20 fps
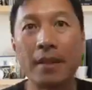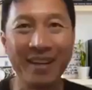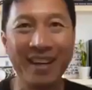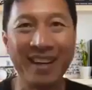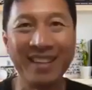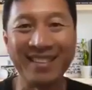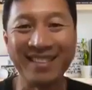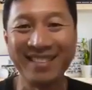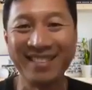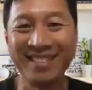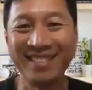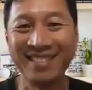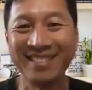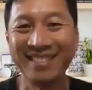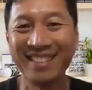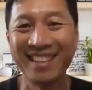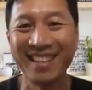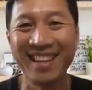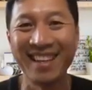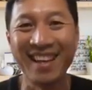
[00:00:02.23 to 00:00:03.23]
on.
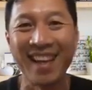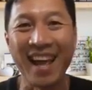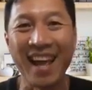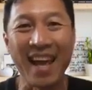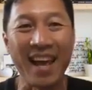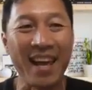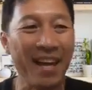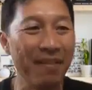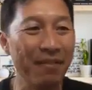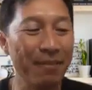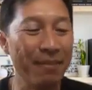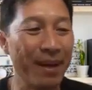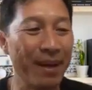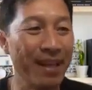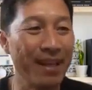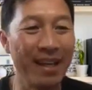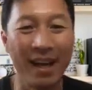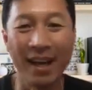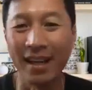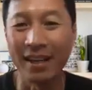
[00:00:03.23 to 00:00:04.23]
Hey,
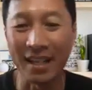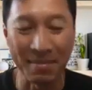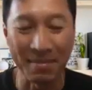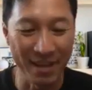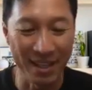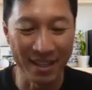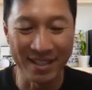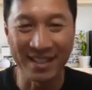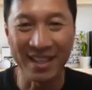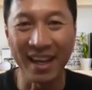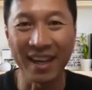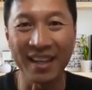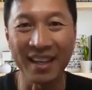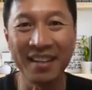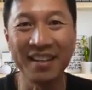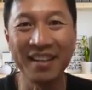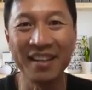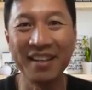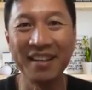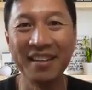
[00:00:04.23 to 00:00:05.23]
everybody, give me a second
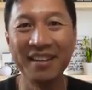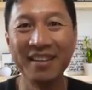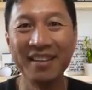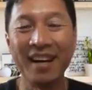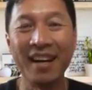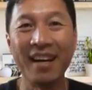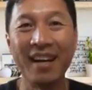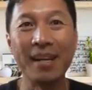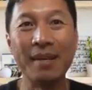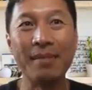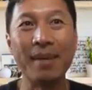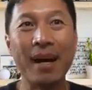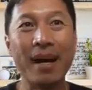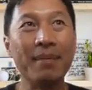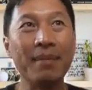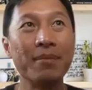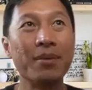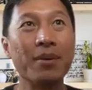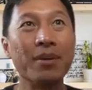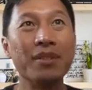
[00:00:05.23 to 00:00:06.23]
here.
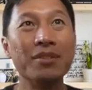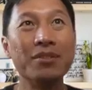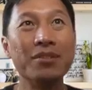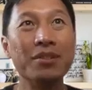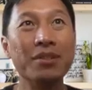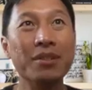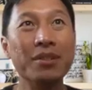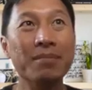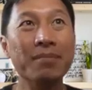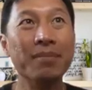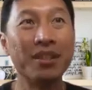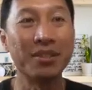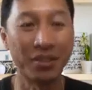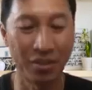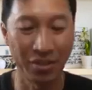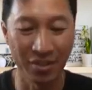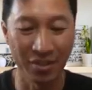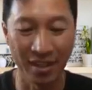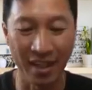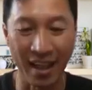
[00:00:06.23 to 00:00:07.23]
I'm going to make
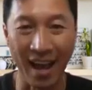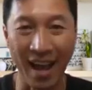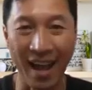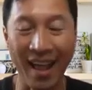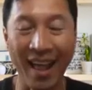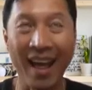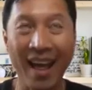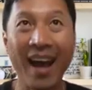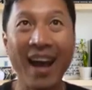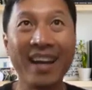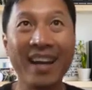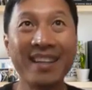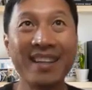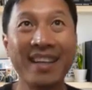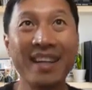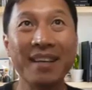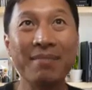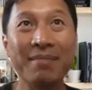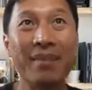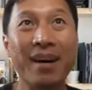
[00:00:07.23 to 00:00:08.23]
sure that I
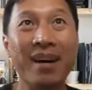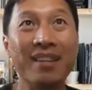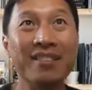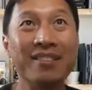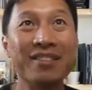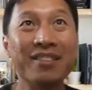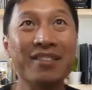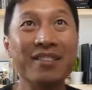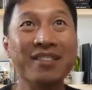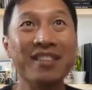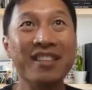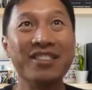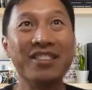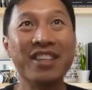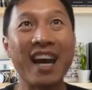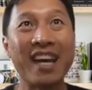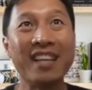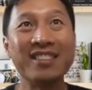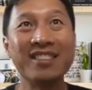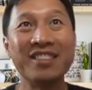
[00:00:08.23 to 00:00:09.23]
can monitor the
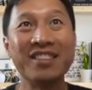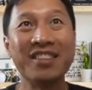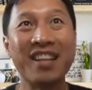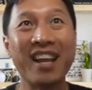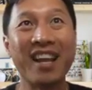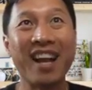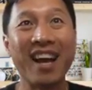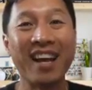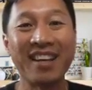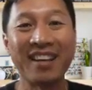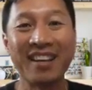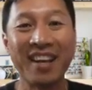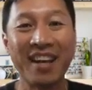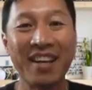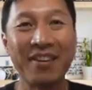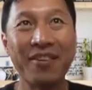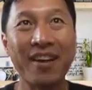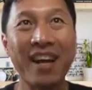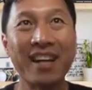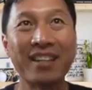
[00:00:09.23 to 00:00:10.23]
chat so that I can
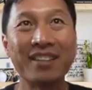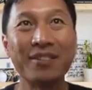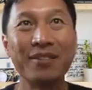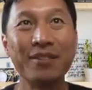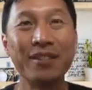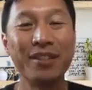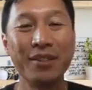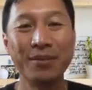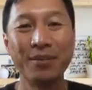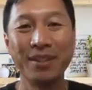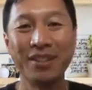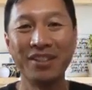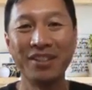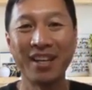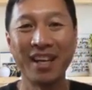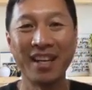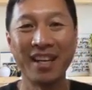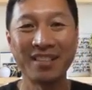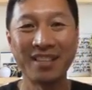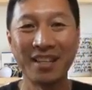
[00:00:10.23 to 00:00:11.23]
interact with you when you
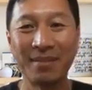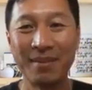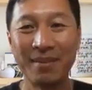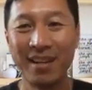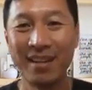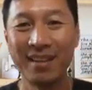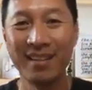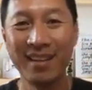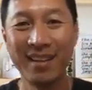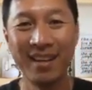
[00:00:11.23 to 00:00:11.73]
guys come on.